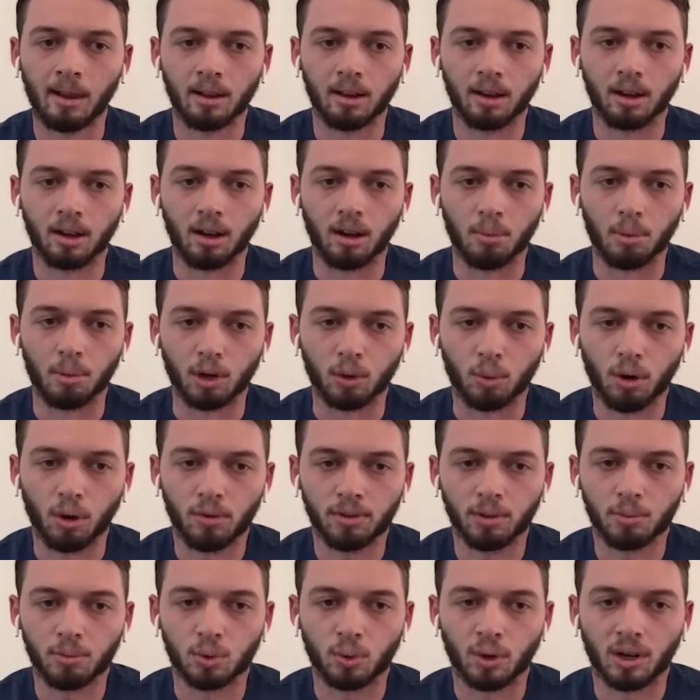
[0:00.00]
A quote
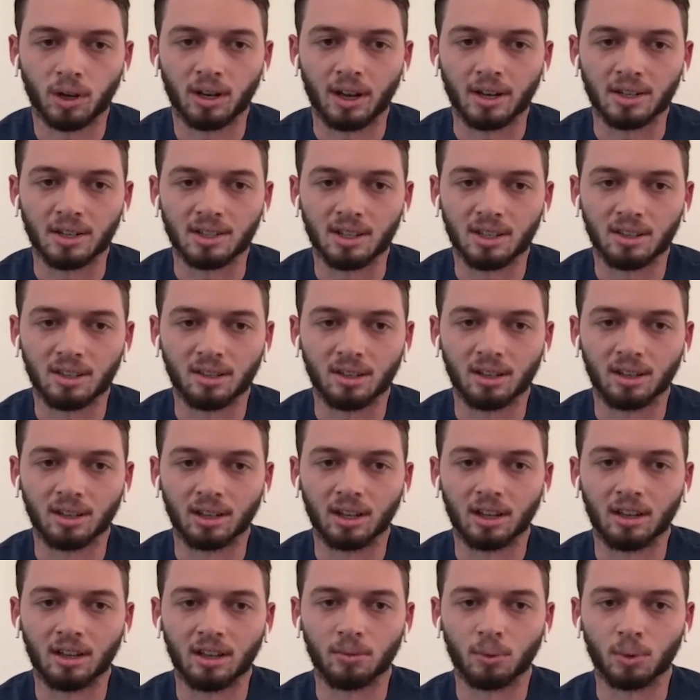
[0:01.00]
from 2019 that he
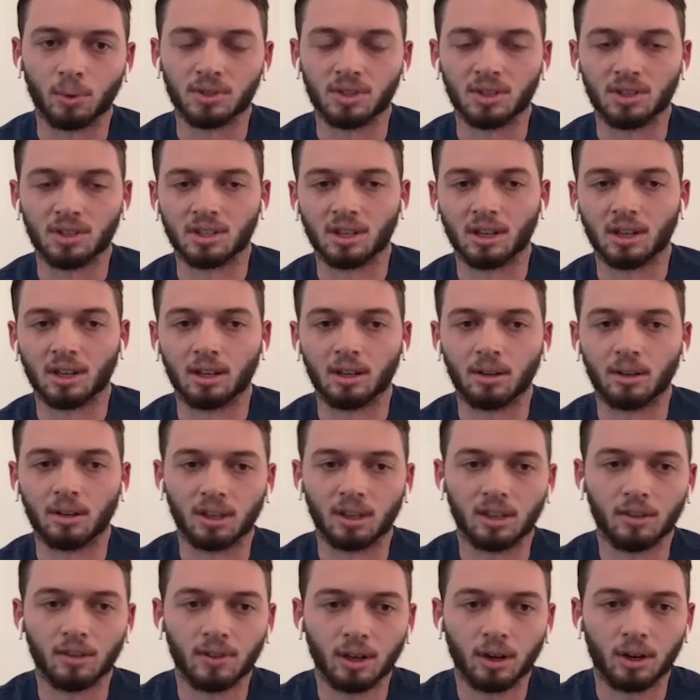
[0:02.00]
gave was, he said,
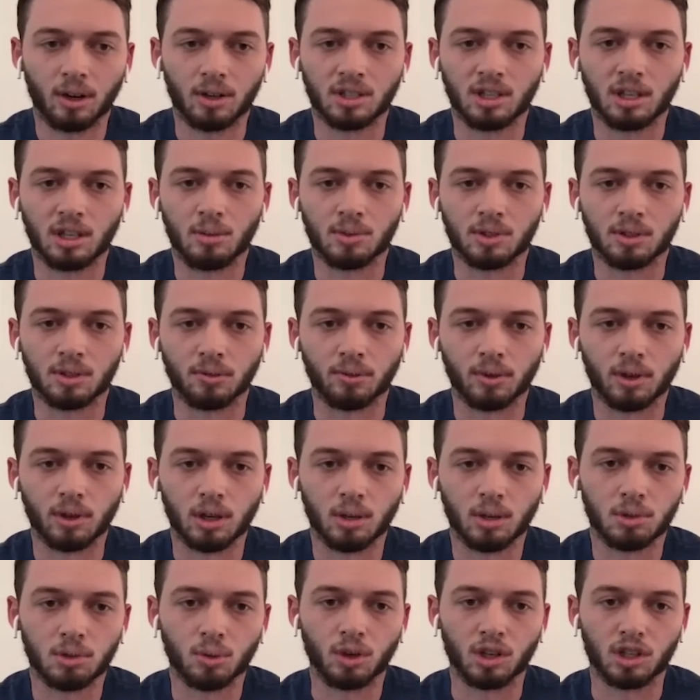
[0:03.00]
"Giving our teams the
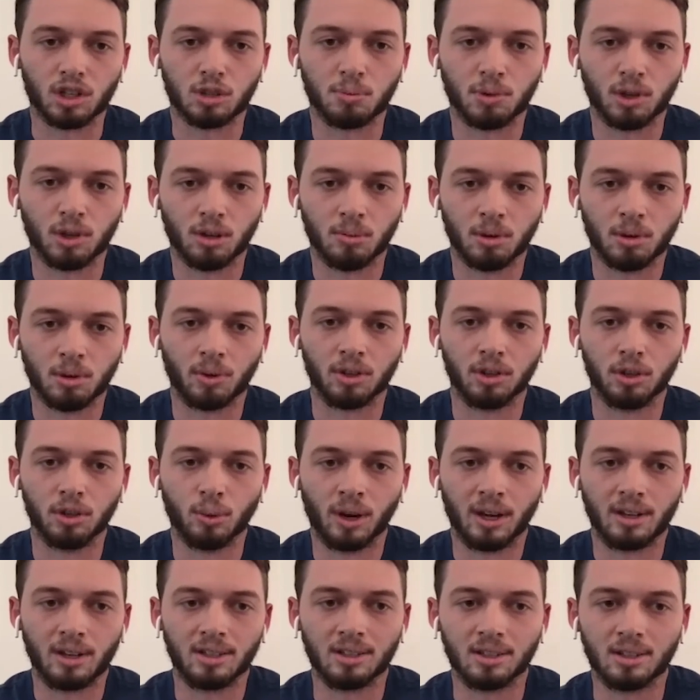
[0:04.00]
freedom to experiment with new
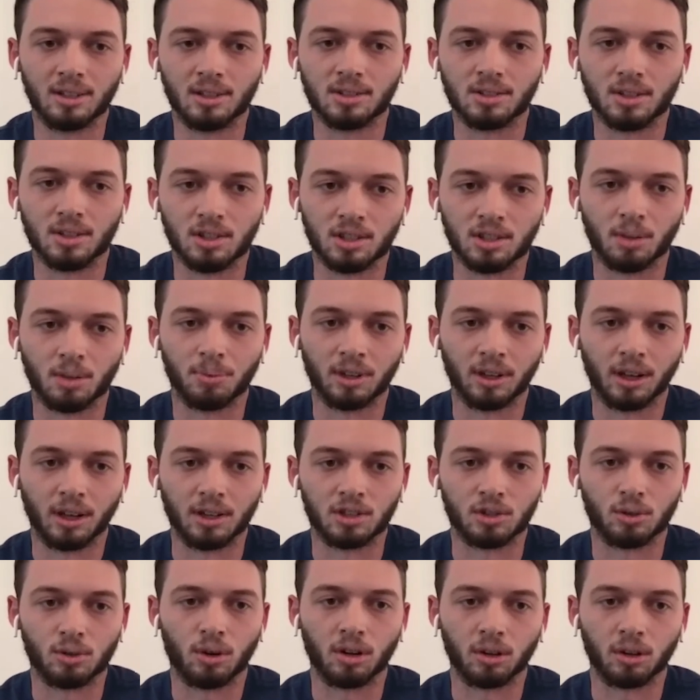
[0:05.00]
ideas is something I
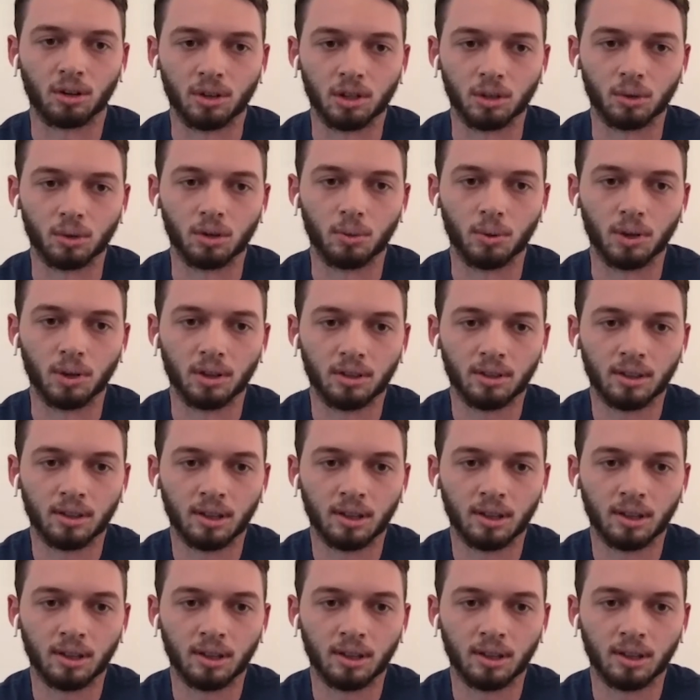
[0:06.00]
strongly agree with.